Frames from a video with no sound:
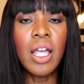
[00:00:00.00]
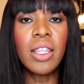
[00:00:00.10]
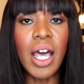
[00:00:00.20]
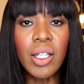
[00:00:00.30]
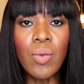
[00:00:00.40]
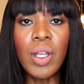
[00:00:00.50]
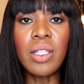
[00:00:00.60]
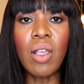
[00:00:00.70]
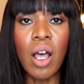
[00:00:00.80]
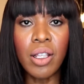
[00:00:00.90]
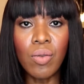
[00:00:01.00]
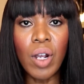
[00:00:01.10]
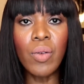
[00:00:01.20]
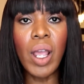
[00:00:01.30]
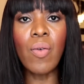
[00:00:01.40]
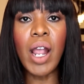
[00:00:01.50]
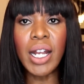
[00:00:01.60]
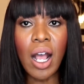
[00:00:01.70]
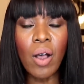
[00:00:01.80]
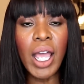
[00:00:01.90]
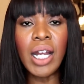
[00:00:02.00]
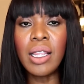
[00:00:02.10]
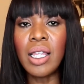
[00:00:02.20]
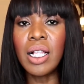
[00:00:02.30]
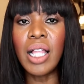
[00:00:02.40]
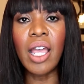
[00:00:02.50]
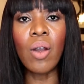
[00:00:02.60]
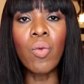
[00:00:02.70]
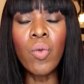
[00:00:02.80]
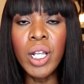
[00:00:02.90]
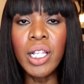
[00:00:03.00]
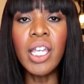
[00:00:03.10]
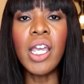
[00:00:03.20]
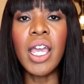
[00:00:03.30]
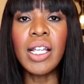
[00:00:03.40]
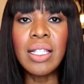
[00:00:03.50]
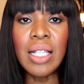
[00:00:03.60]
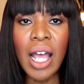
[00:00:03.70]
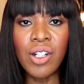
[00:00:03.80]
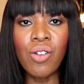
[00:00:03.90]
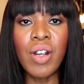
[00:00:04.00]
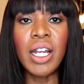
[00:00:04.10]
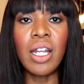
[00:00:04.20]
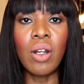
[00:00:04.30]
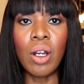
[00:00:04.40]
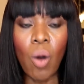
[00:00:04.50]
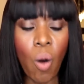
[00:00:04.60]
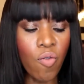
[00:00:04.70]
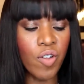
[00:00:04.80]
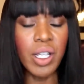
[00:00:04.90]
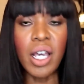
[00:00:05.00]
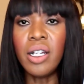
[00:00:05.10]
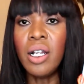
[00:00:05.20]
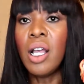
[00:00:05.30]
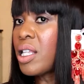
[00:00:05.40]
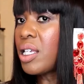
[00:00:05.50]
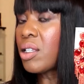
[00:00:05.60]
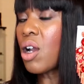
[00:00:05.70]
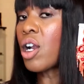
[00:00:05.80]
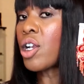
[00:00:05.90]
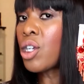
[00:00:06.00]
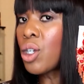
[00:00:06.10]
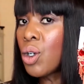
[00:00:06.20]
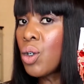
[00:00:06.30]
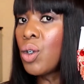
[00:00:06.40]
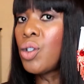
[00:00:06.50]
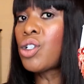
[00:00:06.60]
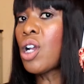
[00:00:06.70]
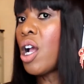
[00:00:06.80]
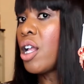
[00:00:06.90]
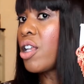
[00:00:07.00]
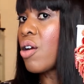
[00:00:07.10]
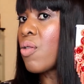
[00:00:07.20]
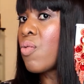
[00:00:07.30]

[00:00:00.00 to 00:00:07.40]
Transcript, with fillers: That's what's on the runway right now. Anything like really exaggerated and overdone. These are huge. They're